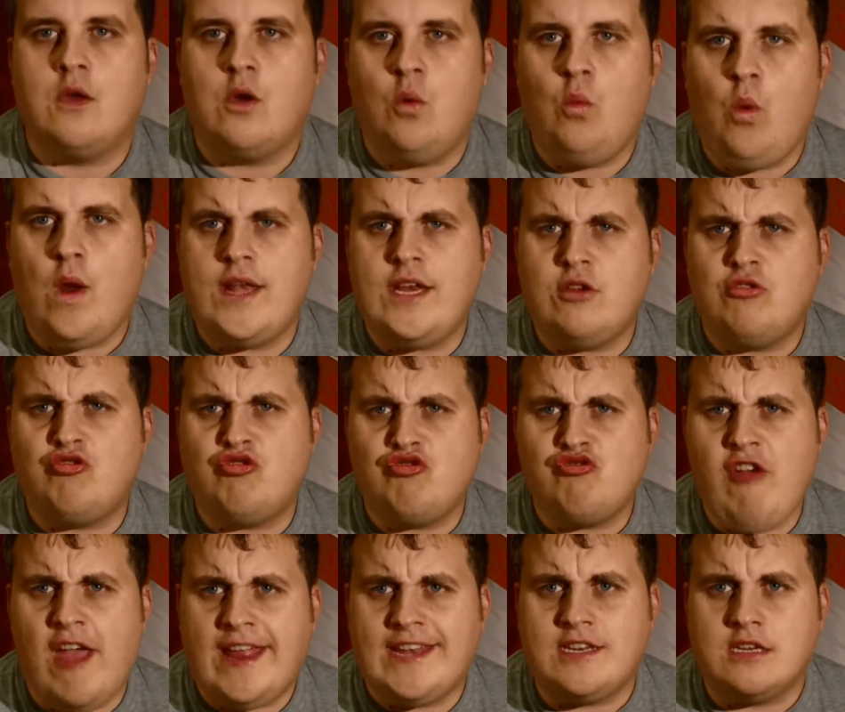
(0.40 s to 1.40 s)
When you
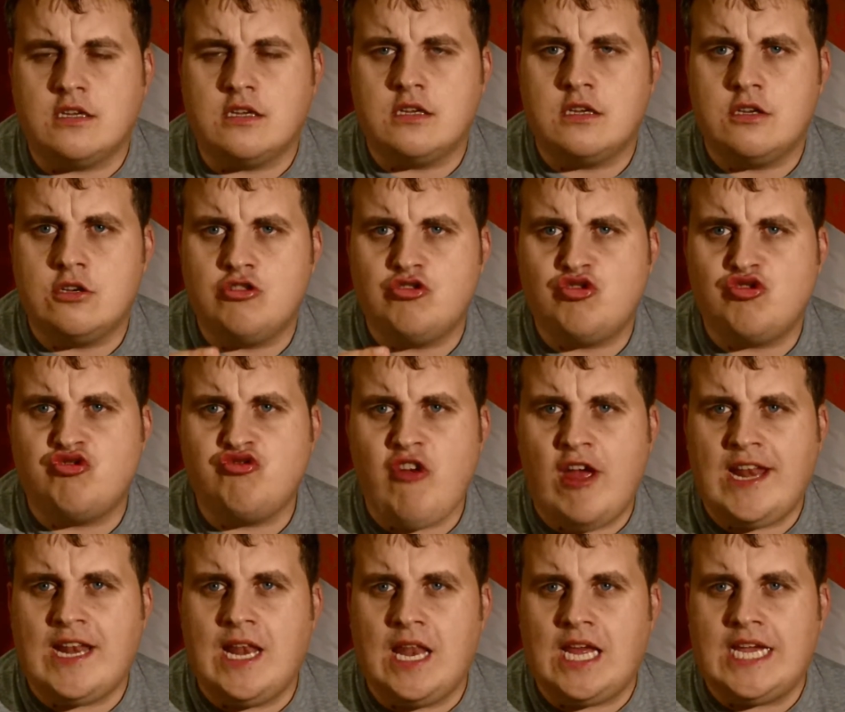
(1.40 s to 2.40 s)
tread,
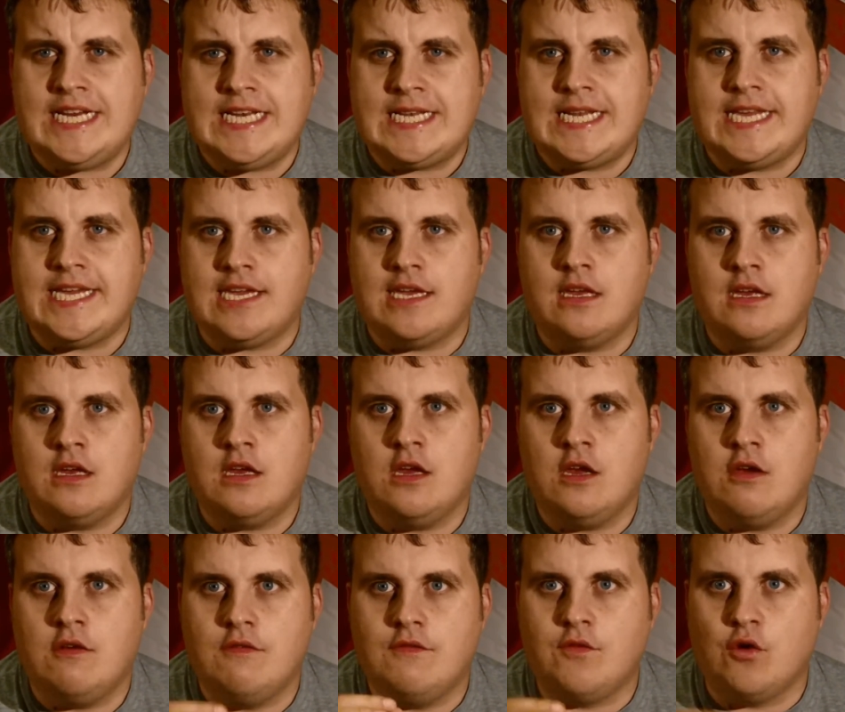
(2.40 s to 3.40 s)
tread lightly,
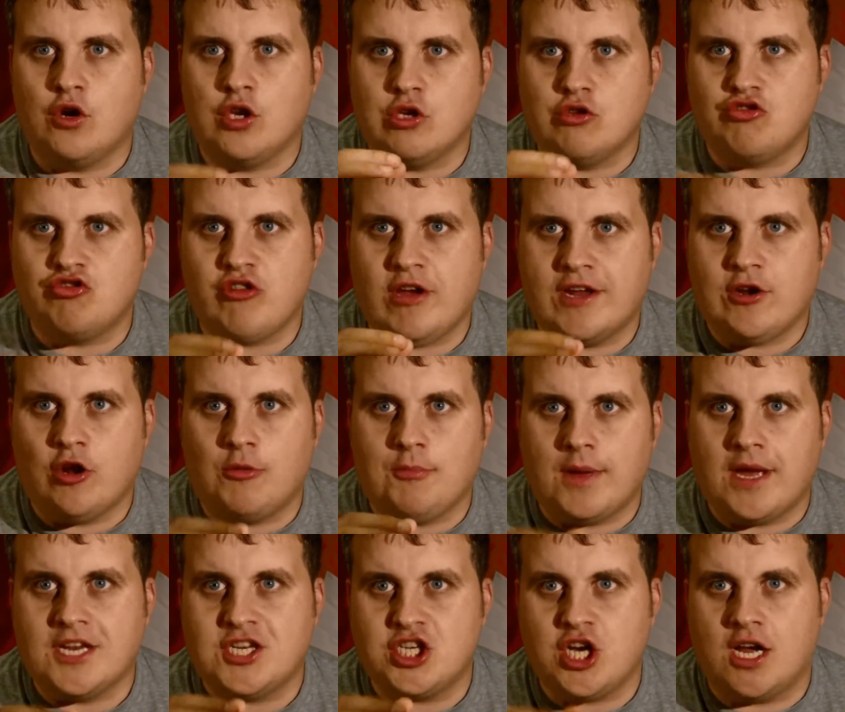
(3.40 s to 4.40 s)
for you tread on
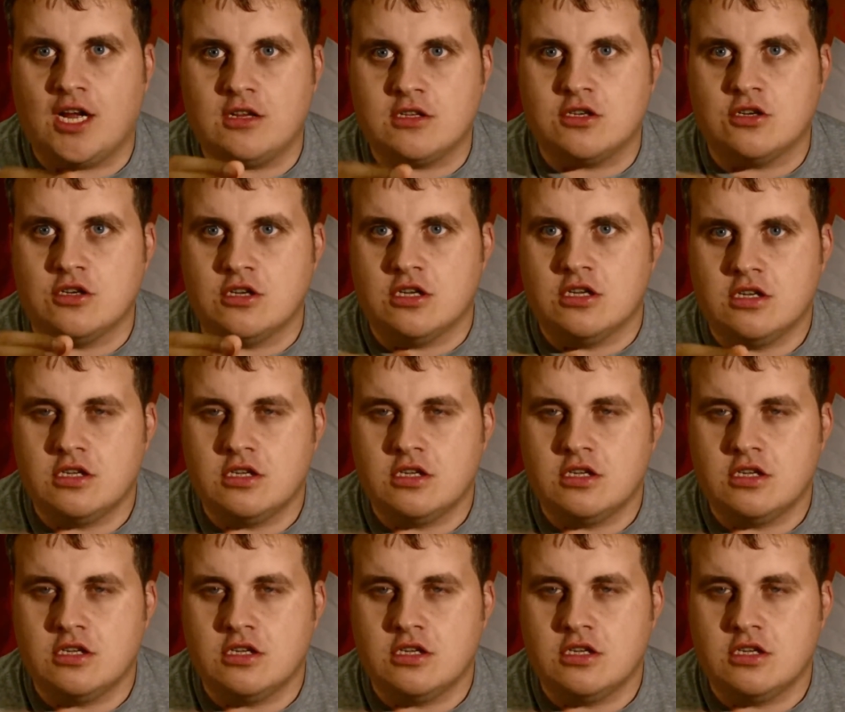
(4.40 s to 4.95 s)
my childhood.